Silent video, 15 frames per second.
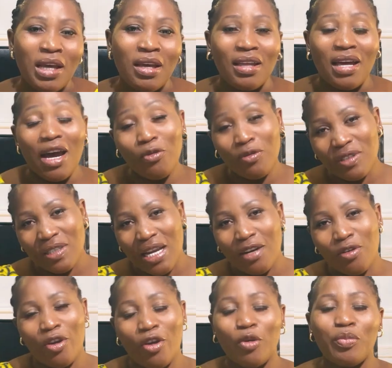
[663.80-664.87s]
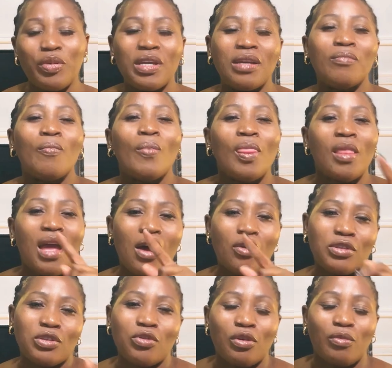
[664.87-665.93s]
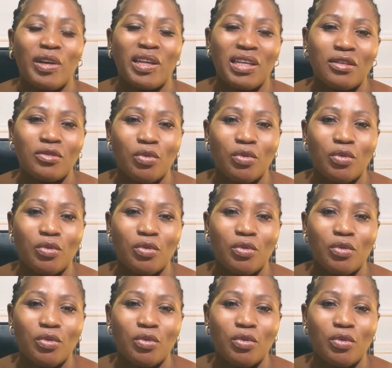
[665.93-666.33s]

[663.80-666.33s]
I was glad to helping. I'll see you on my next